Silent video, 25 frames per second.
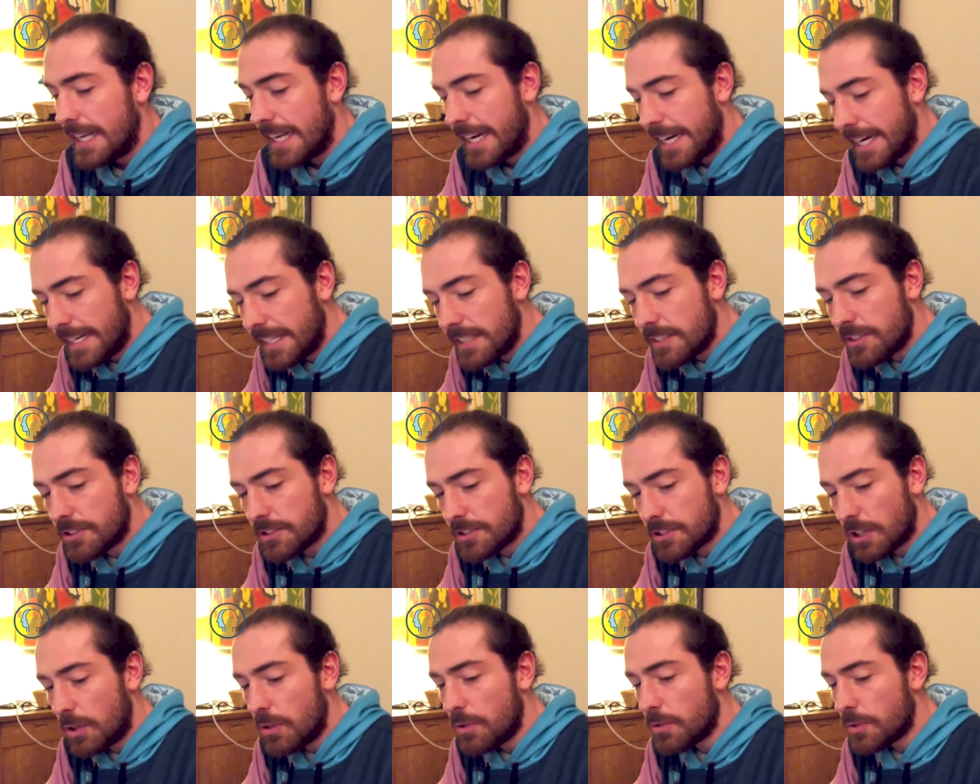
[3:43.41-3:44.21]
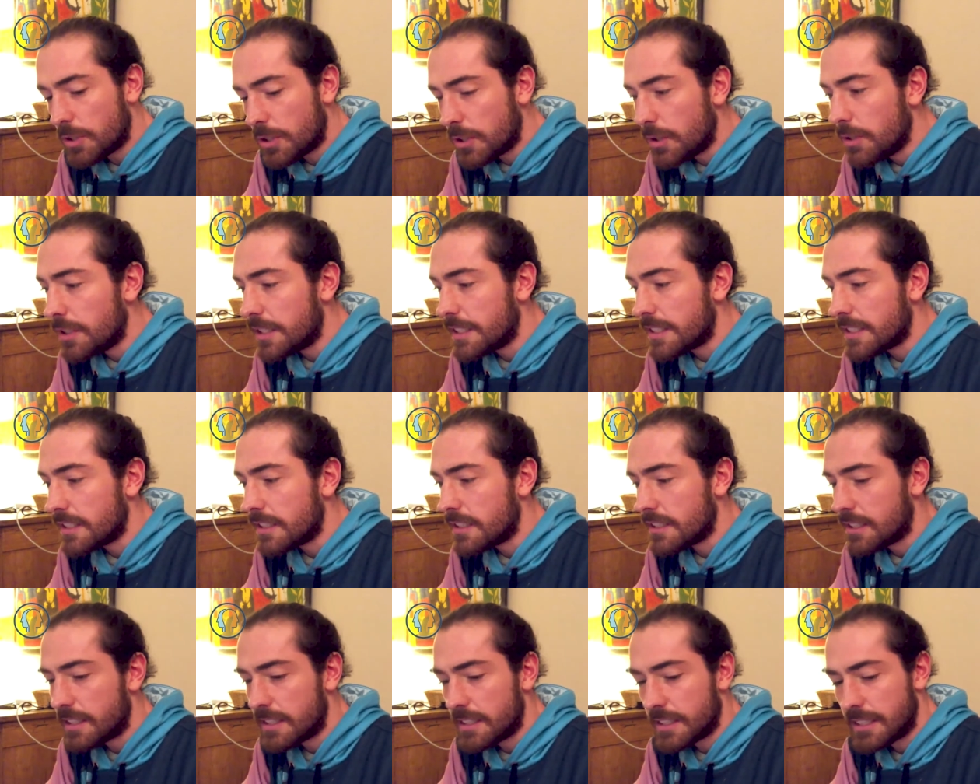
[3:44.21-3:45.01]
it is so
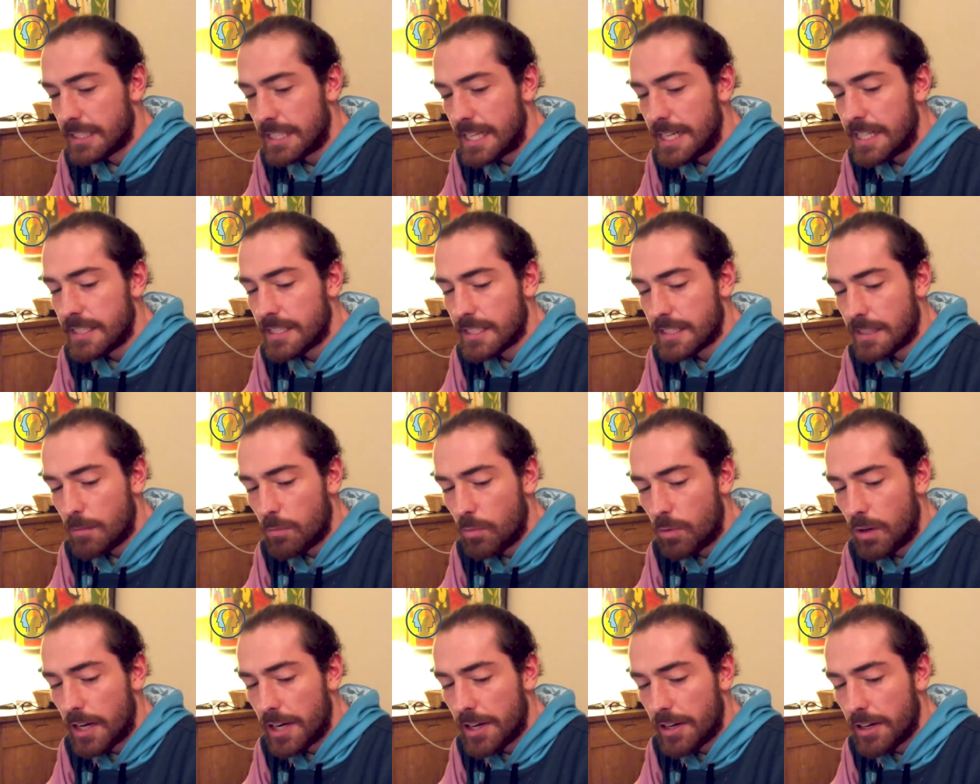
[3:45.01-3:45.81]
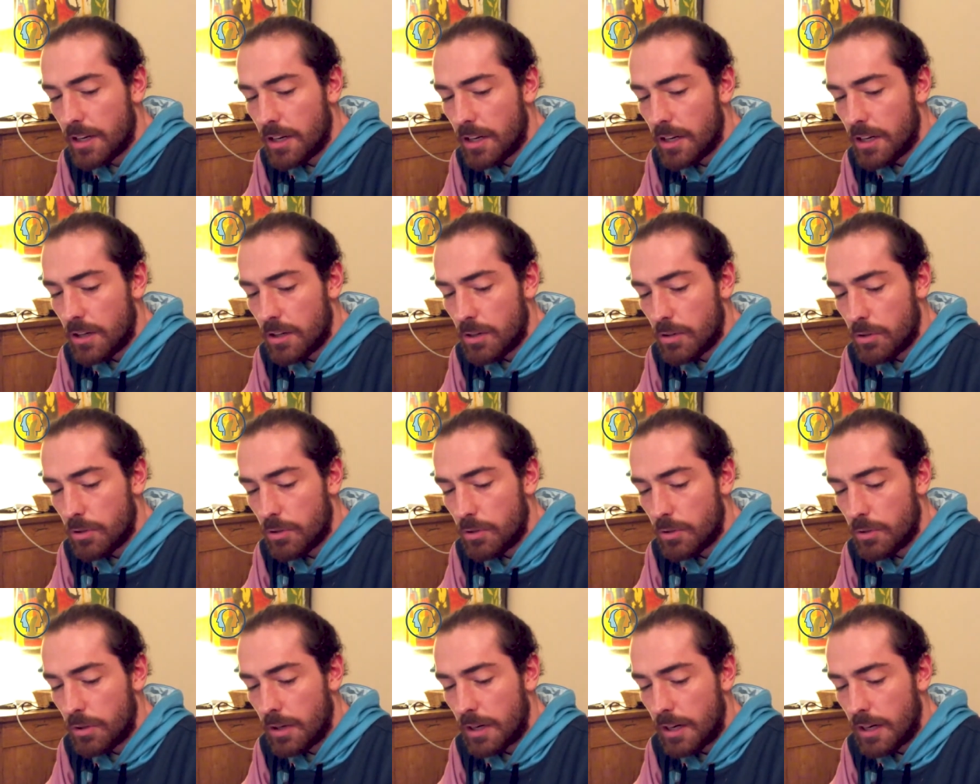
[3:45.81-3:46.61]
good to see someone
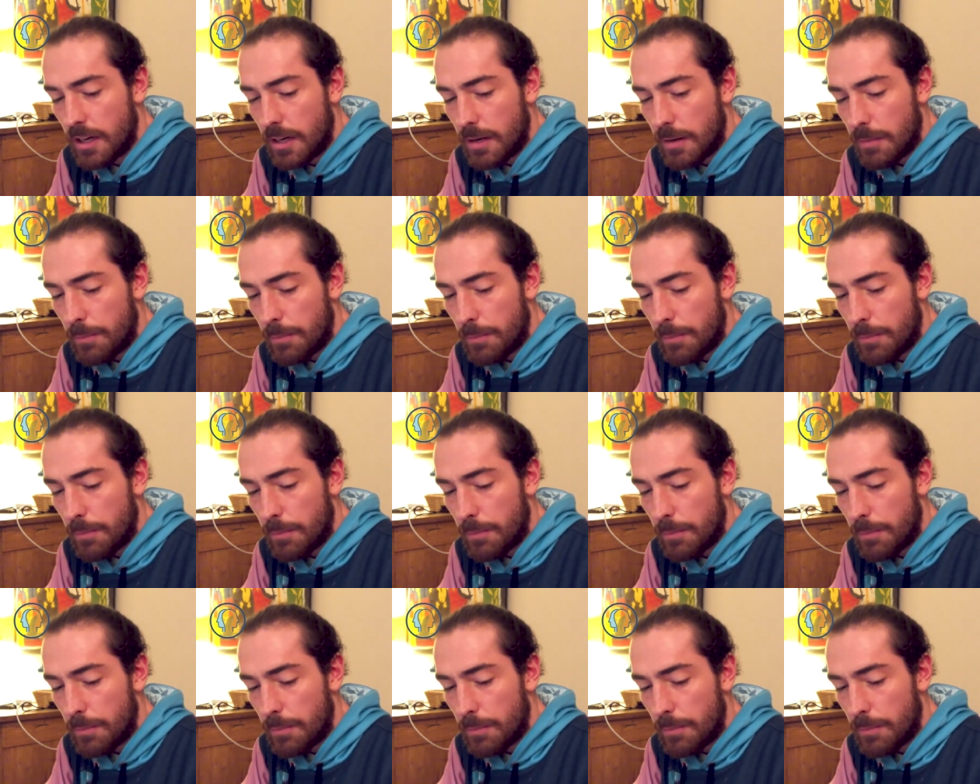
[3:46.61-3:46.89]
who